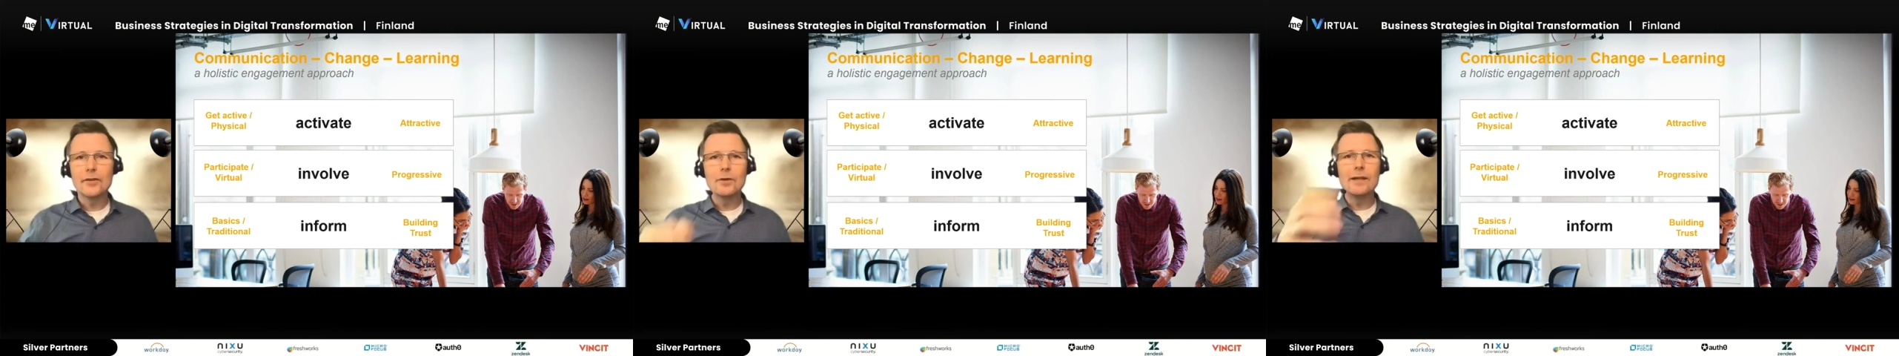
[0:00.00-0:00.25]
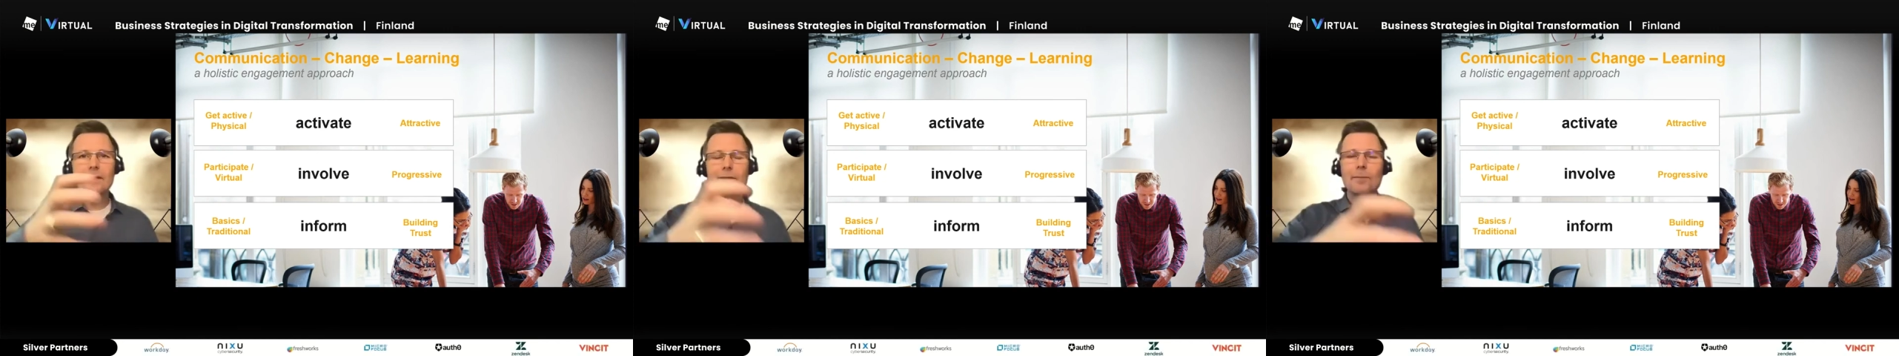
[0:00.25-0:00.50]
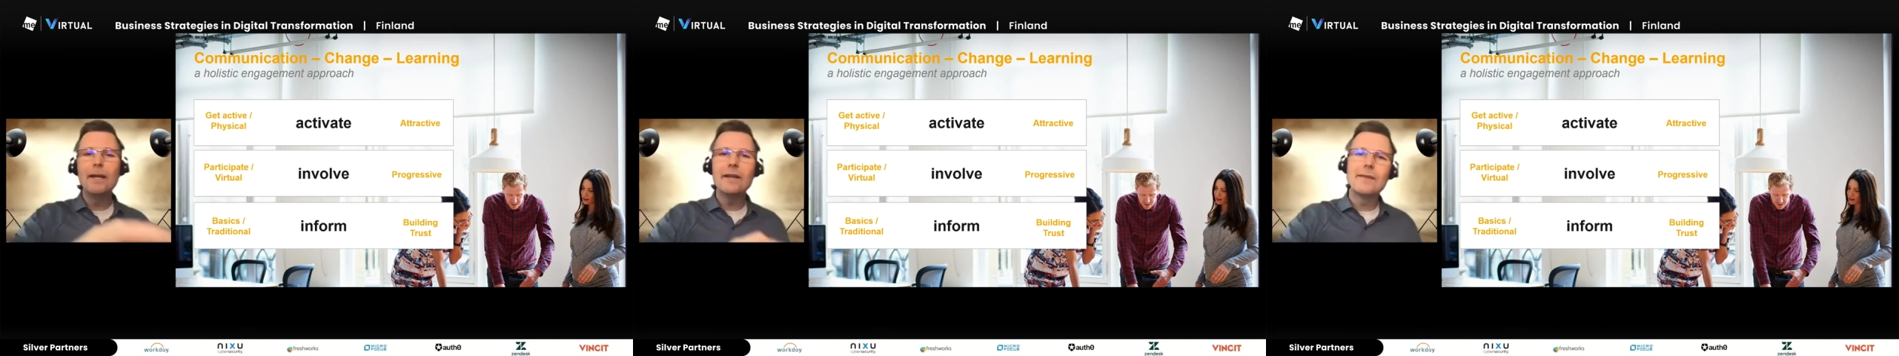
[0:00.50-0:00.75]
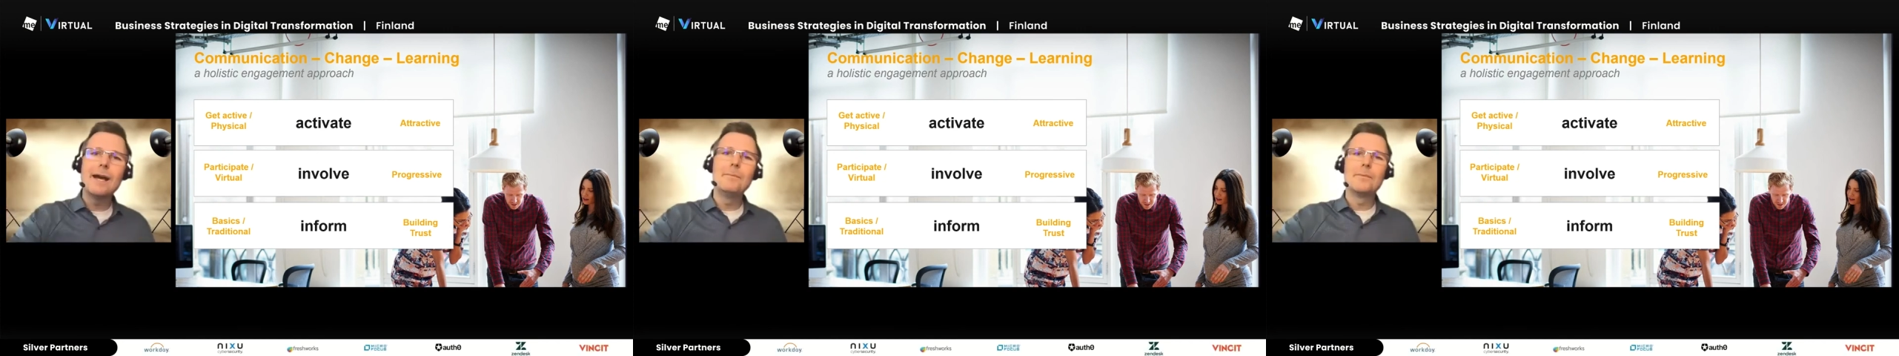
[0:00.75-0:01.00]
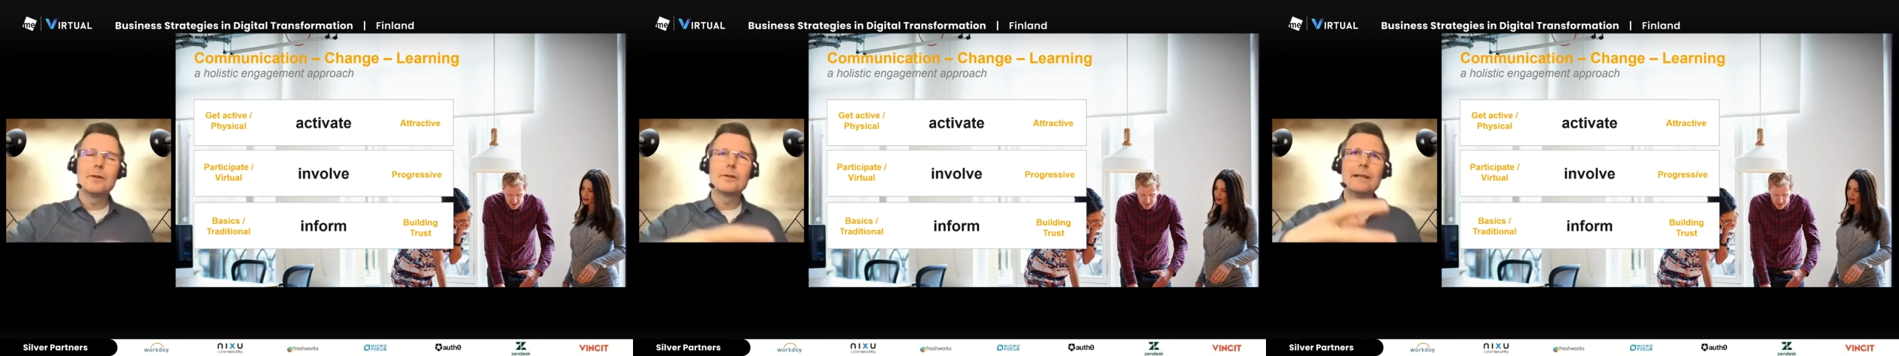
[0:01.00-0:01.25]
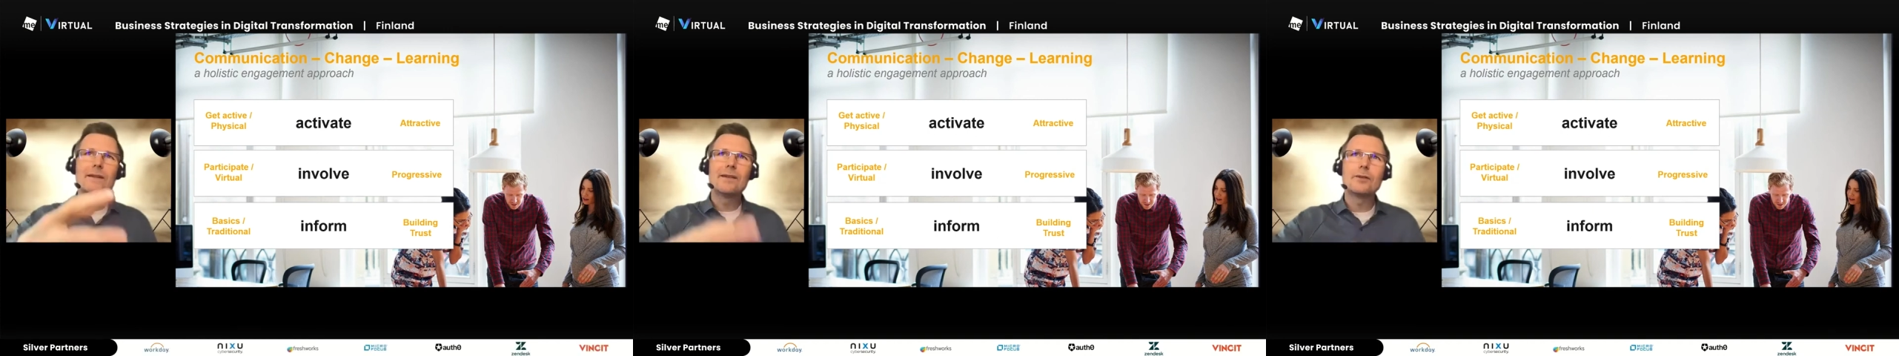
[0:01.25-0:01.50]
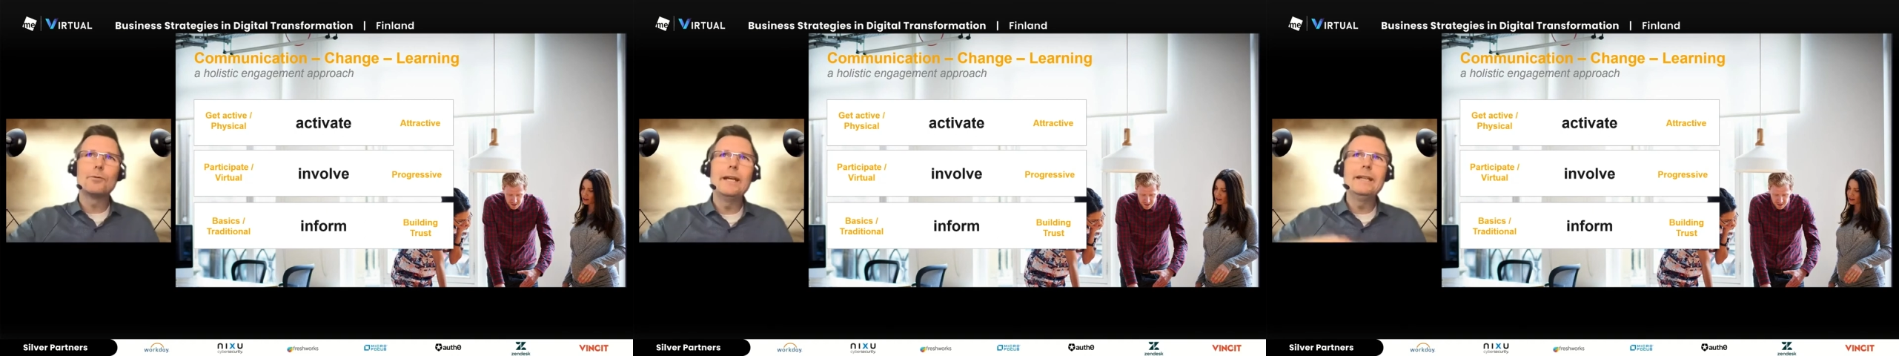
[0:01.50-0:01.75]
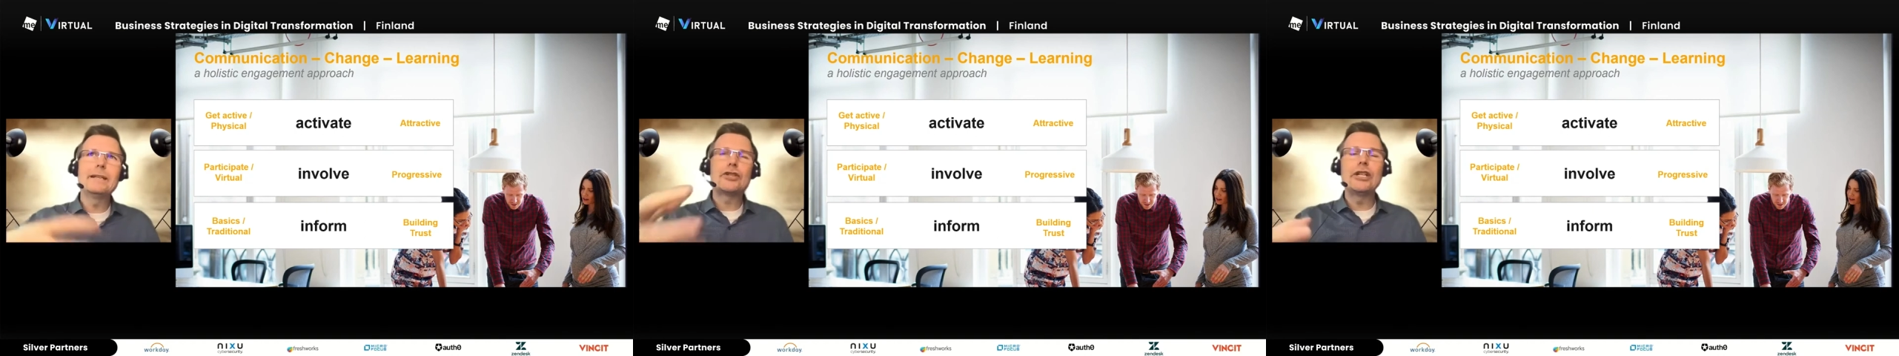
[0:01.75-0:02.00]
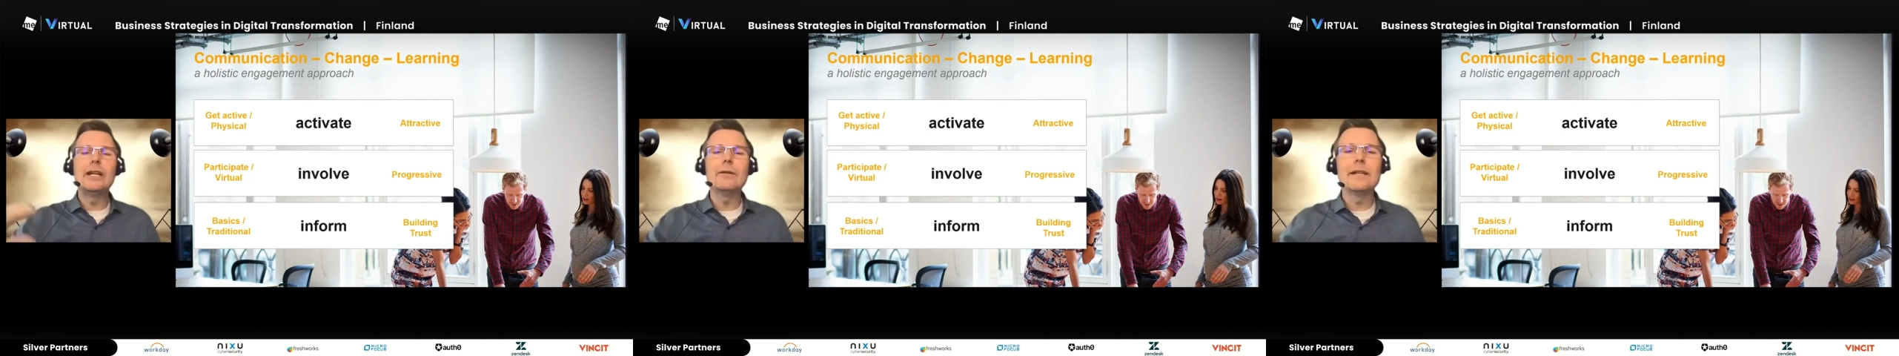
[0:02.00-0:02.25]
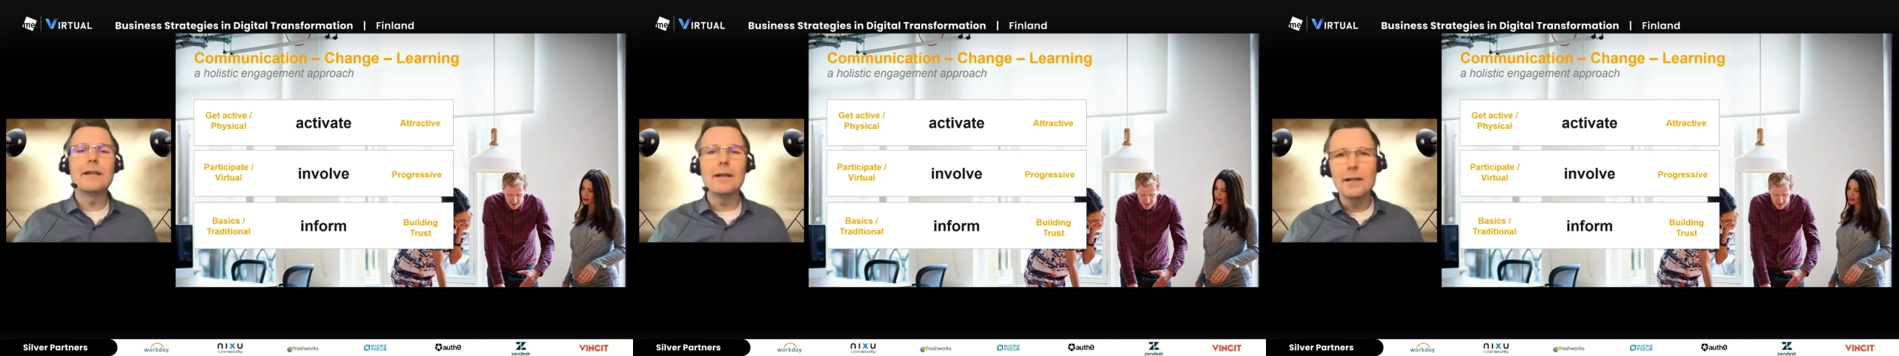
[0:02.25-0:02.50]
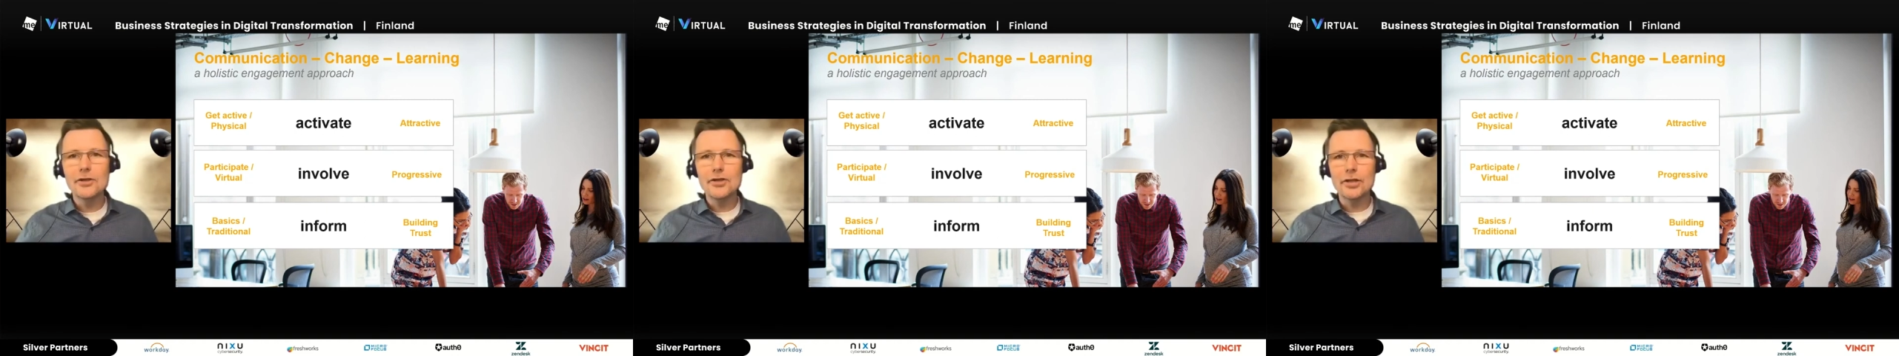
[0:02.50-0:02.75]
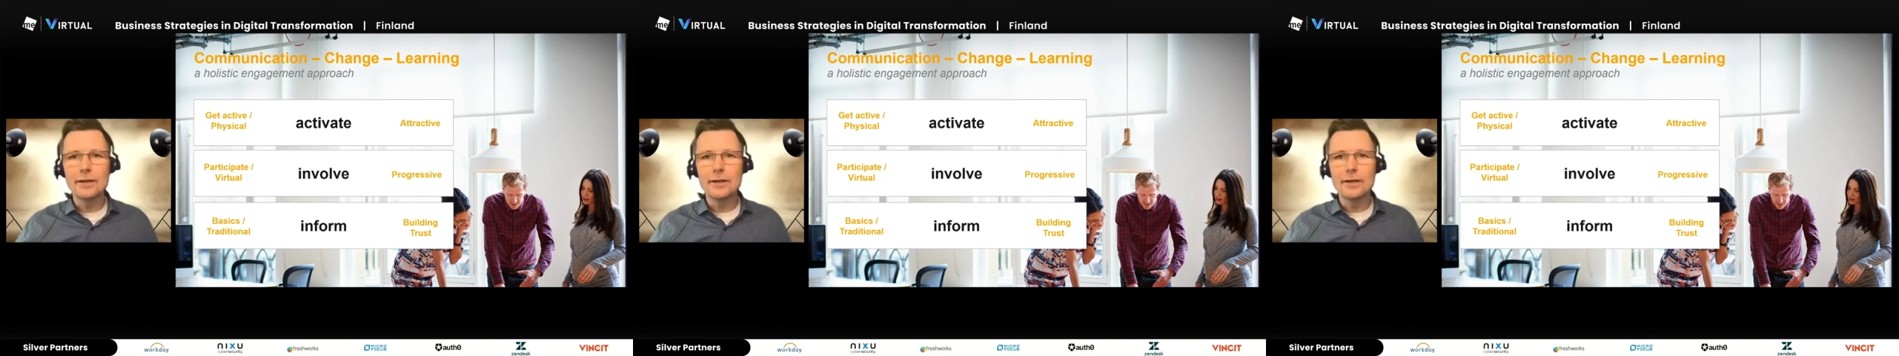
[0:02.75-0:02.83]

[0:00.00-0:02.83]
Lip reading: or let's create a sharing culture.